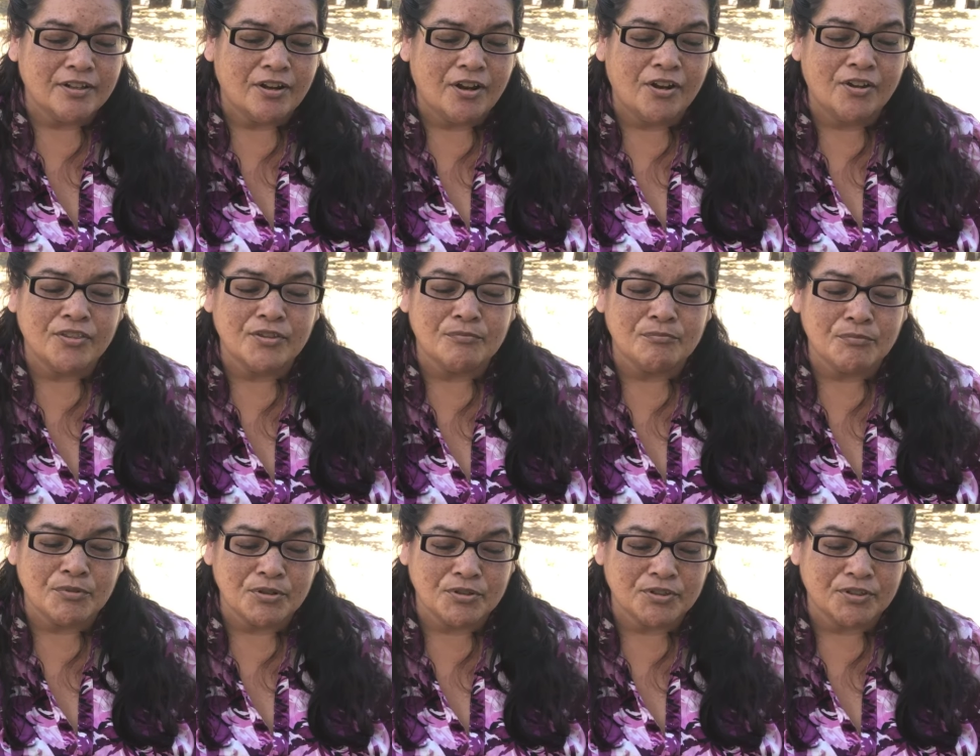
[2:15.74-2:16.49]

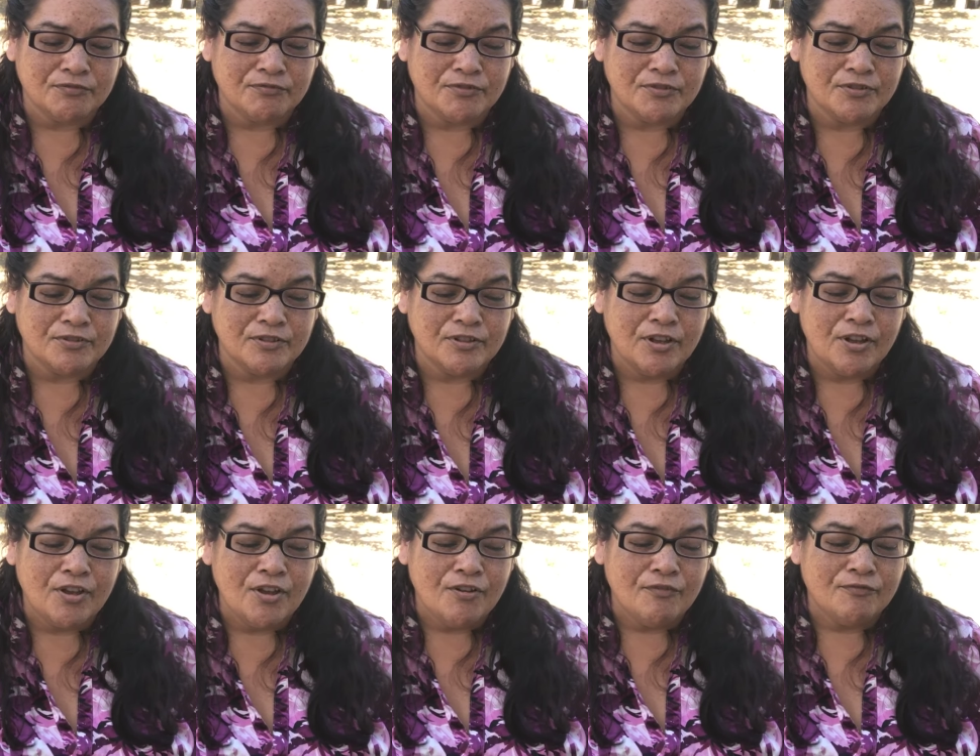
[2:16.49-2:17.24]
Blessed are the
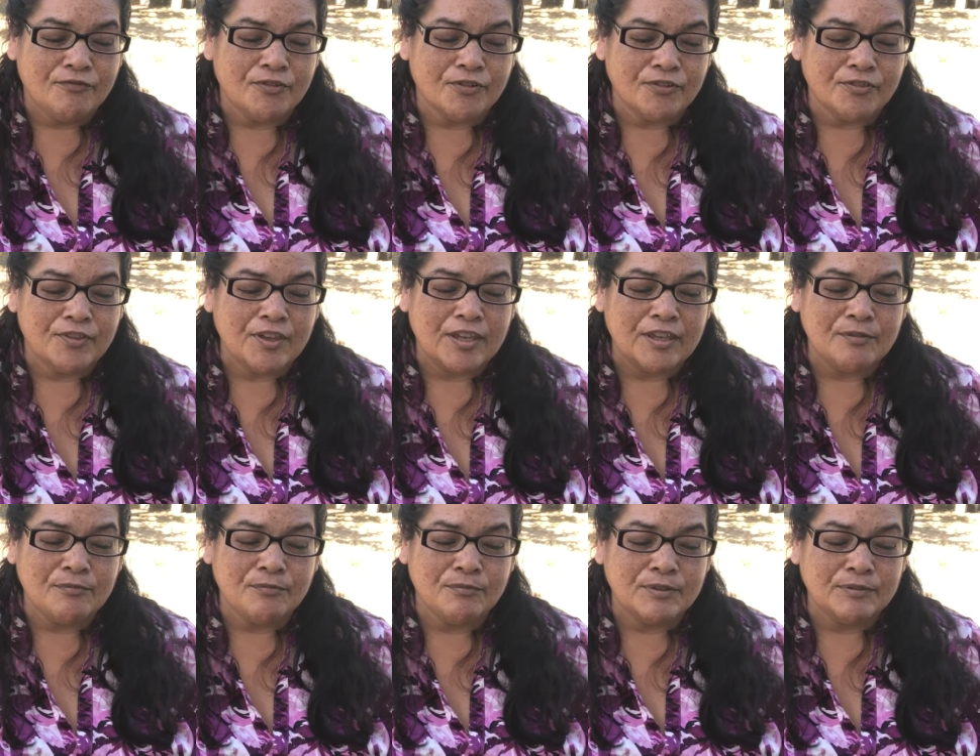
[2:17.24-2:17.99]
merciful,
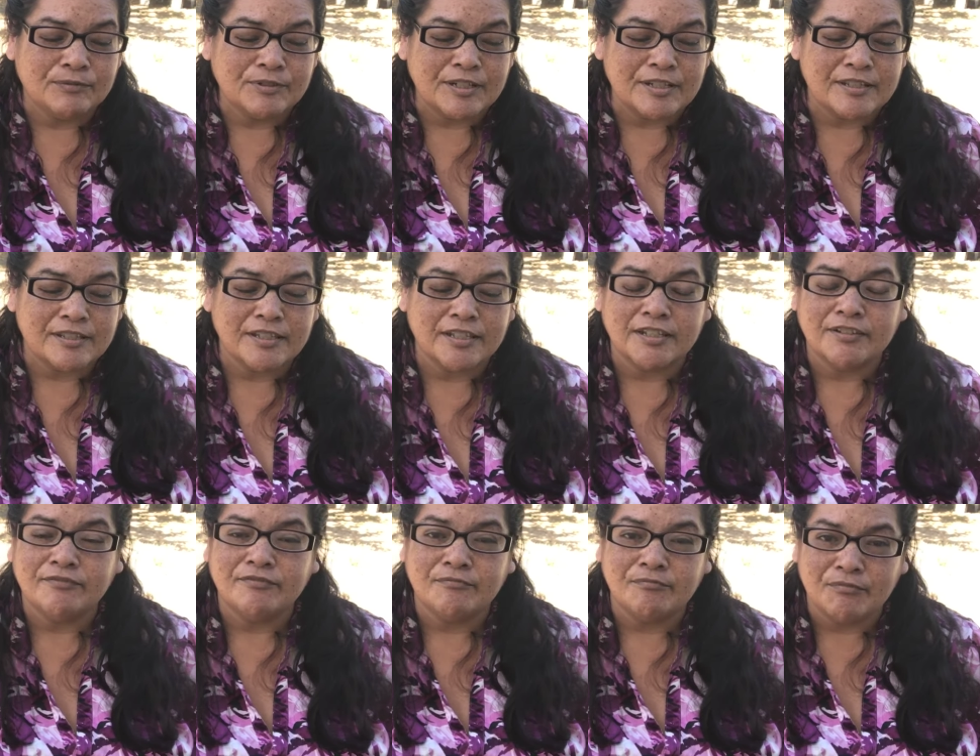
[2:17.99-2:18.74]
for they
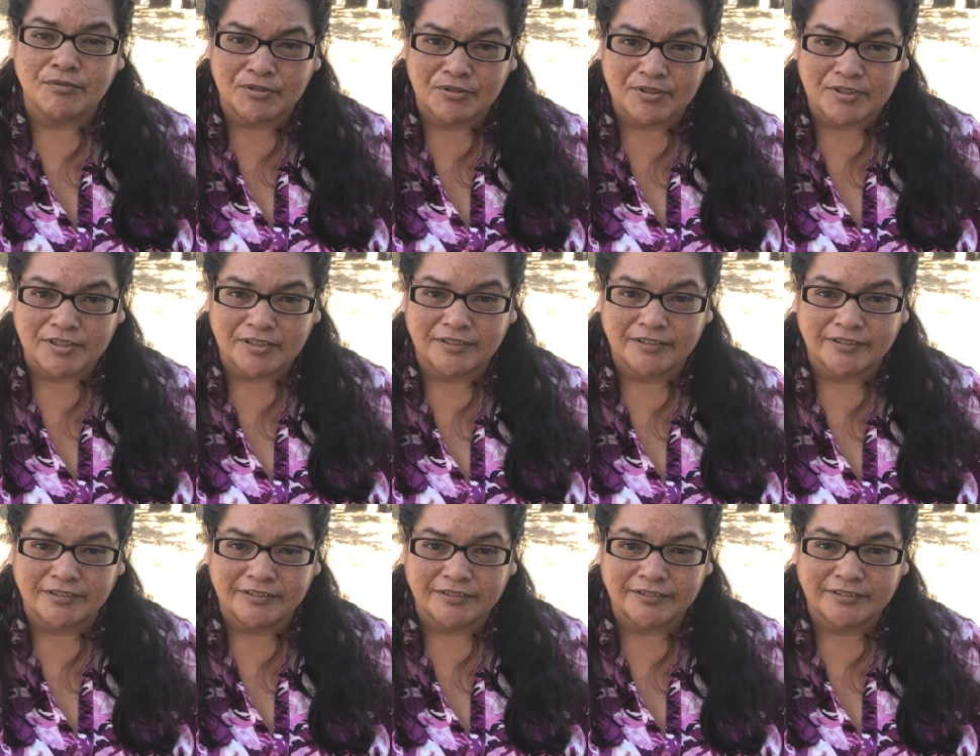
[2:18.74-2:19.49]
will receive
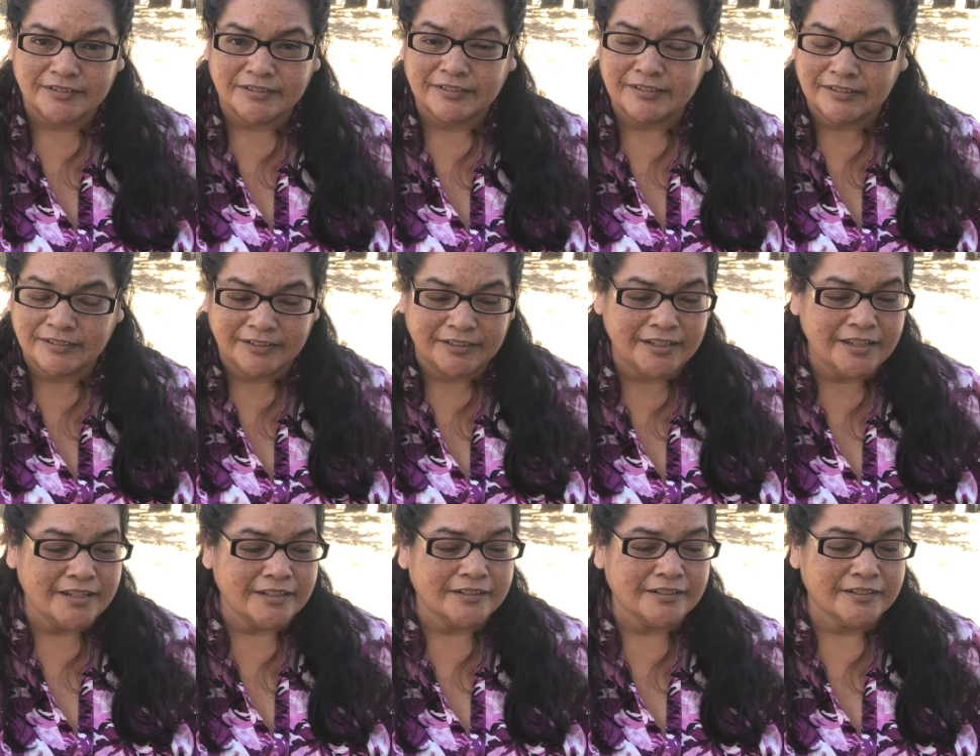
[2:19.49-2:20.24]
mercy.
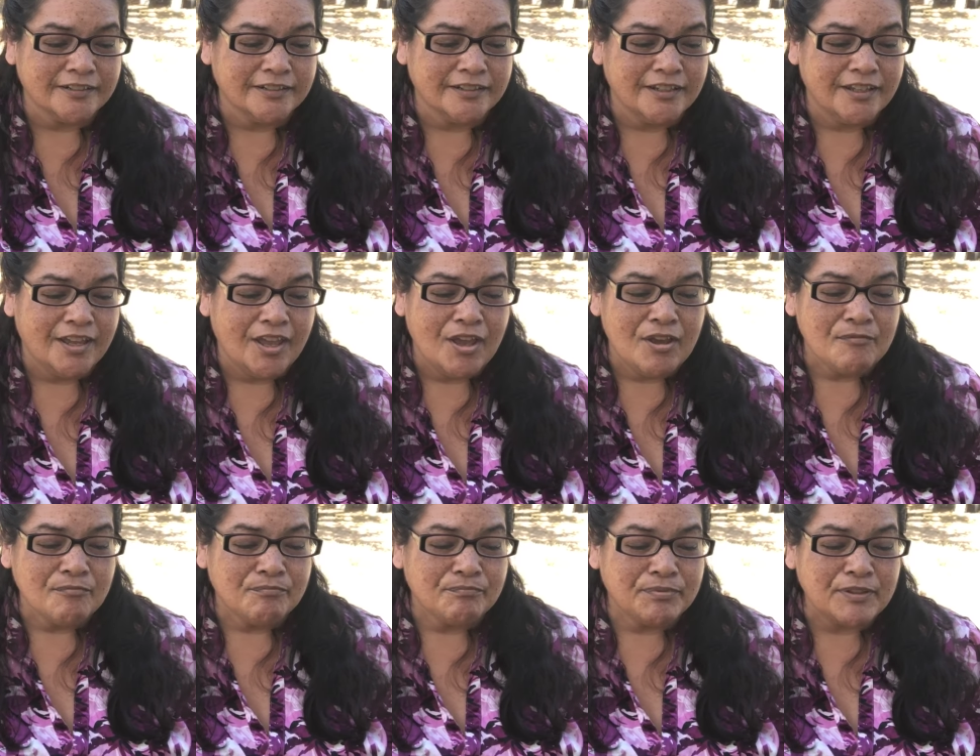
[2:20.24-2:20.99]
And
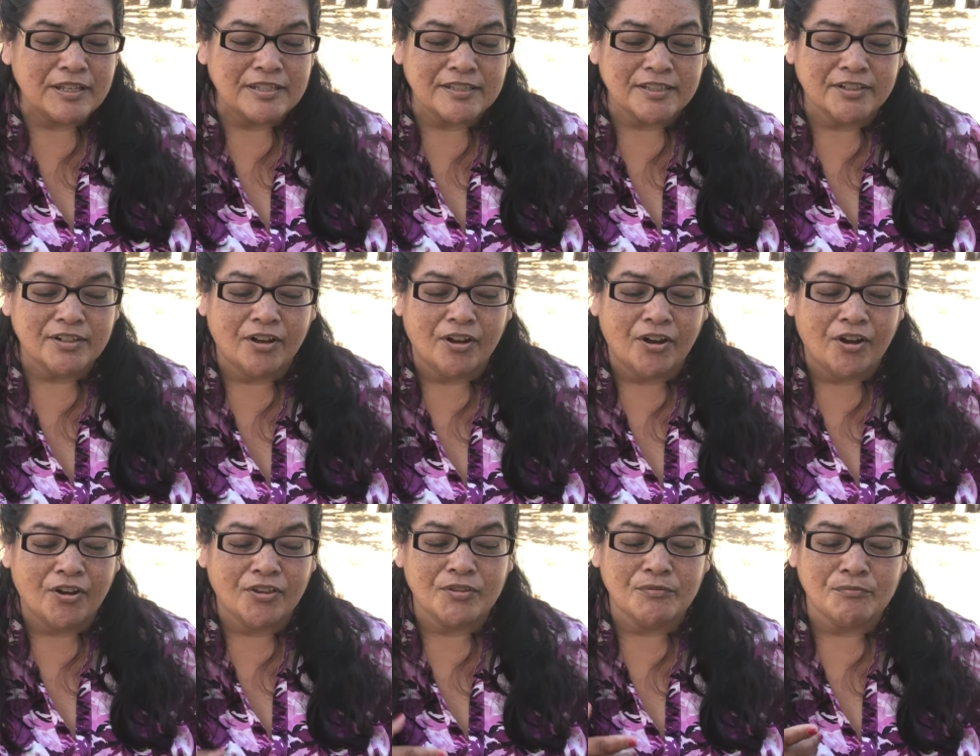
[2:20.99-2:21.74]
again,
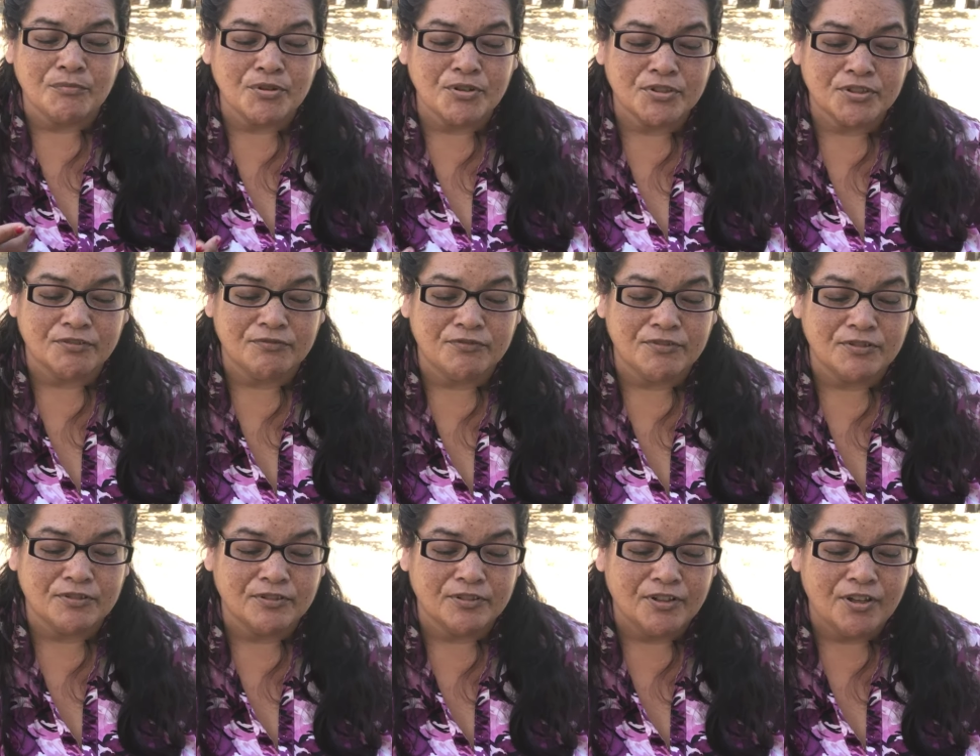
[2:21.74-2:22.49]
blessed are
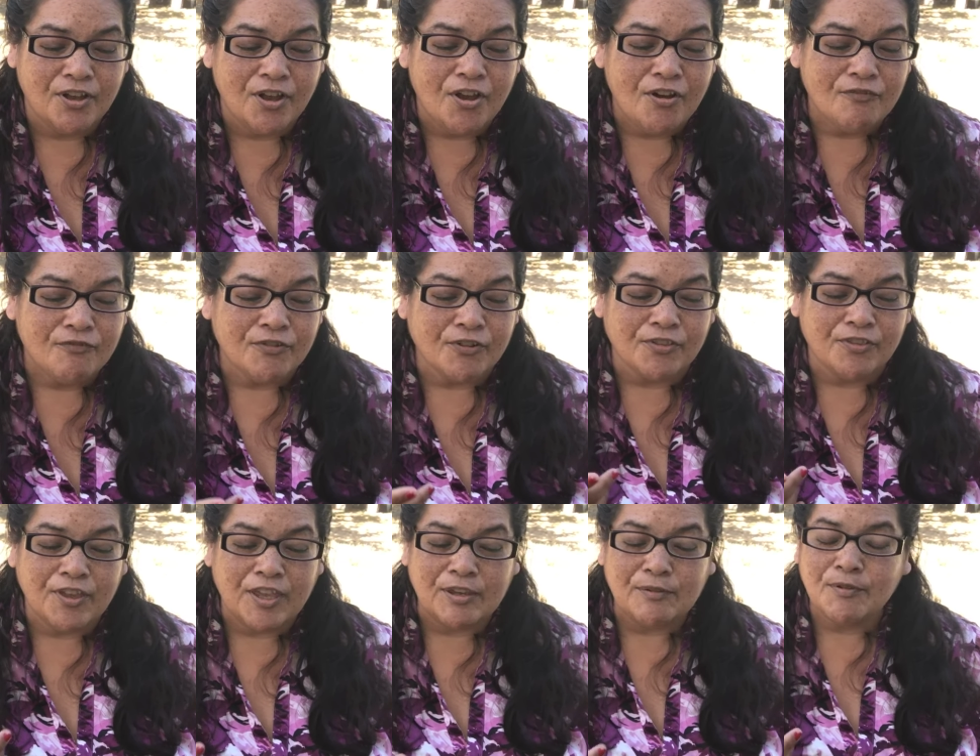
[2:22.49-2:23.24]
the merciful,
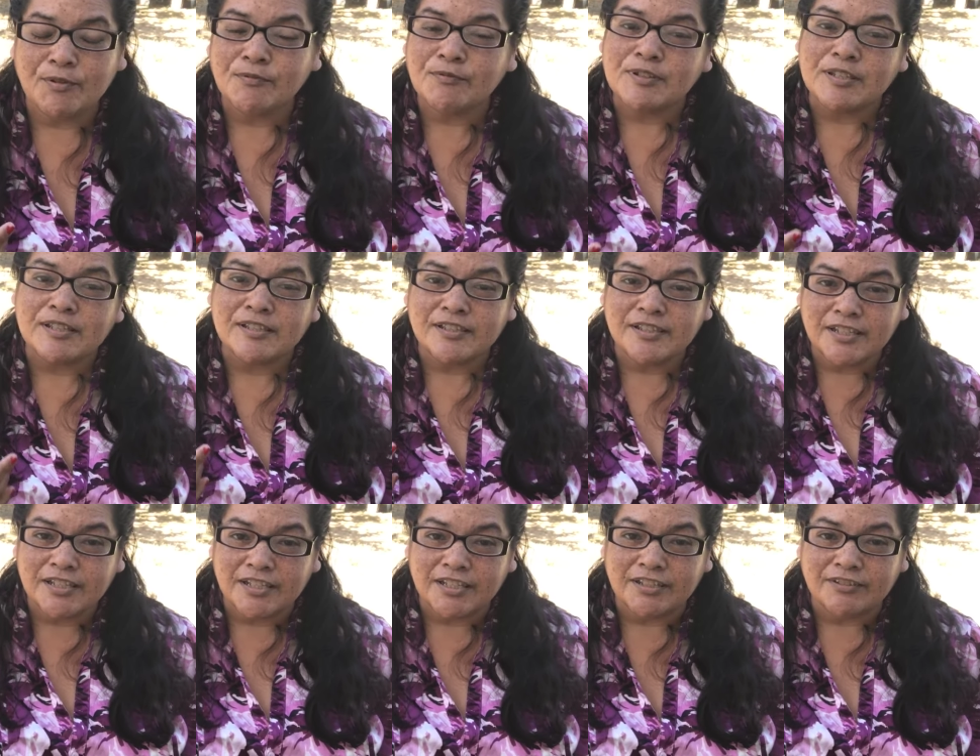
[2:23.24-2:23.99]
for
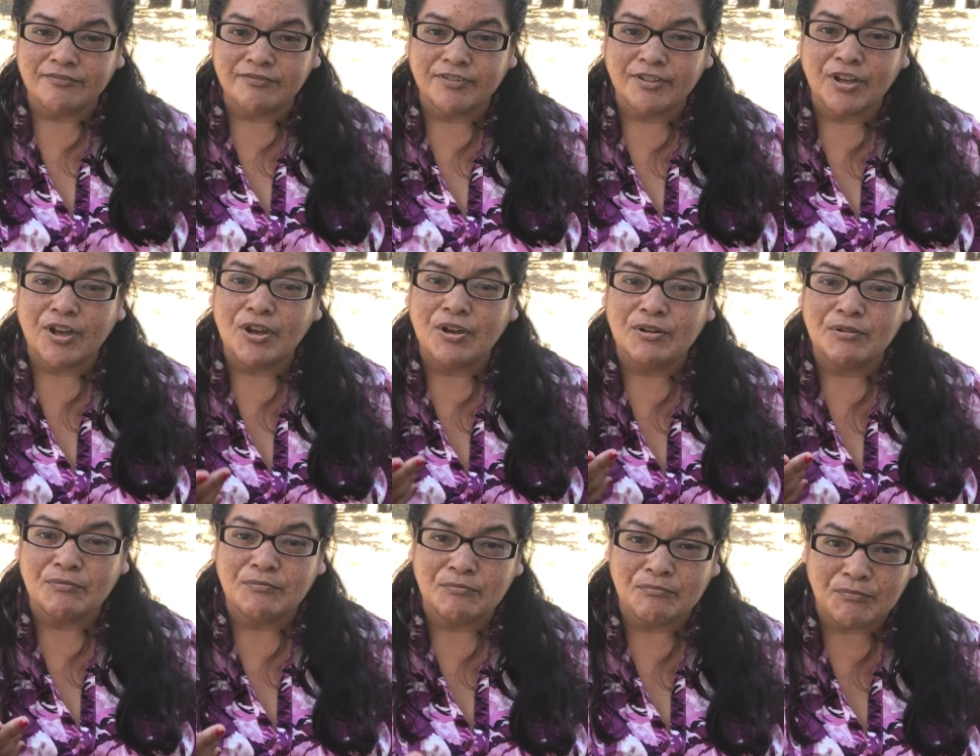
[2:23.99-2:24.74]
they will
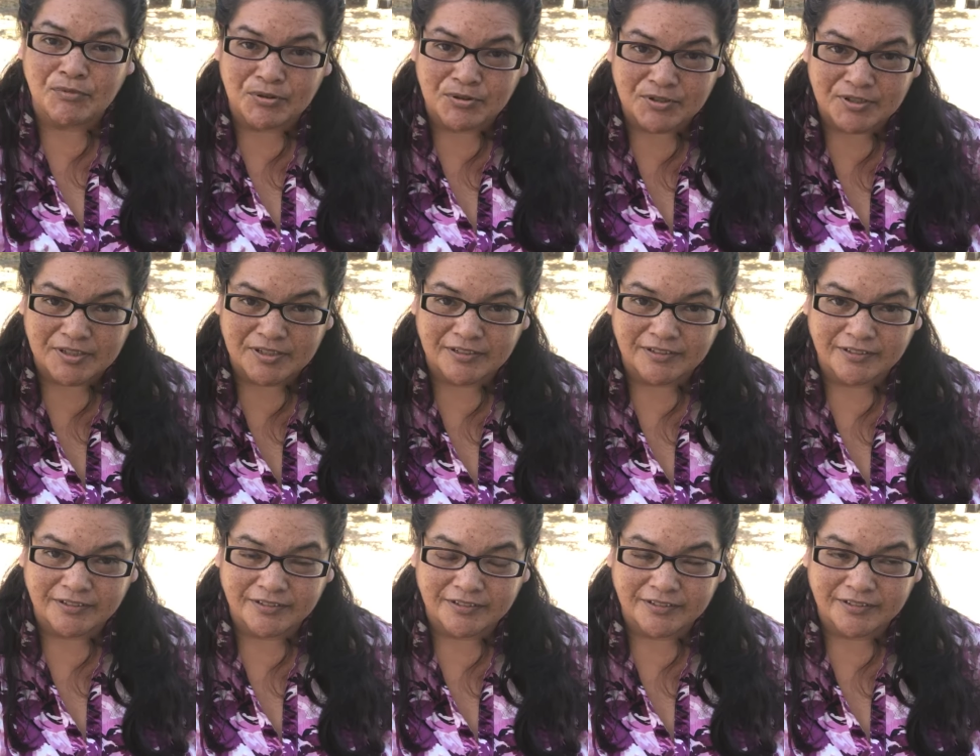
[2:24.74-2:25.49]
receive
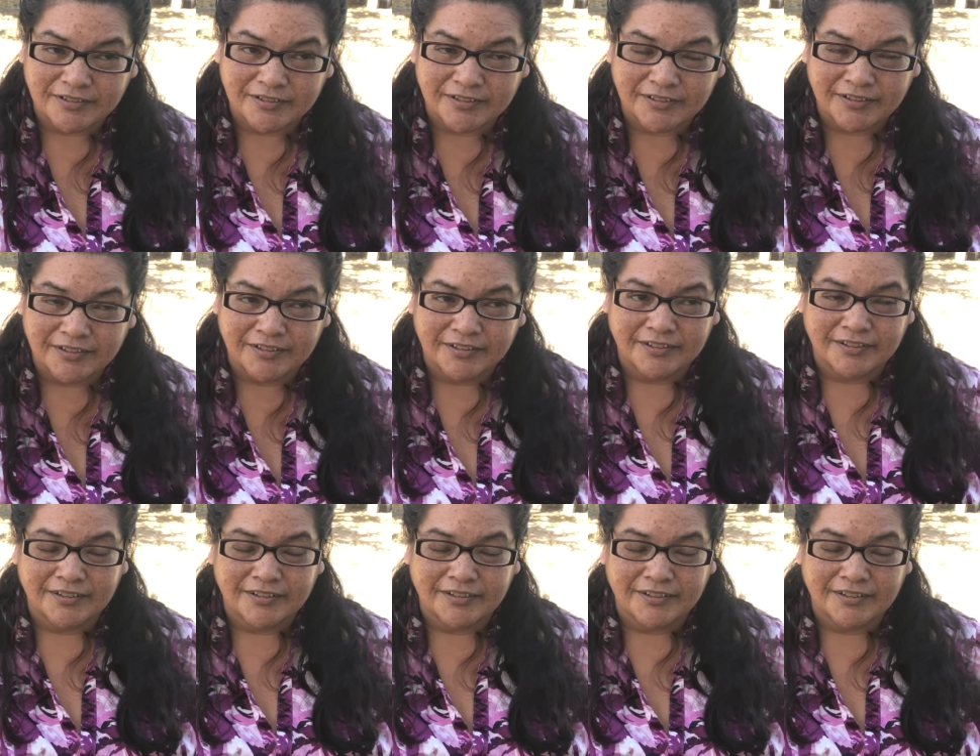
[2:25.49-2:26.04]
mercy.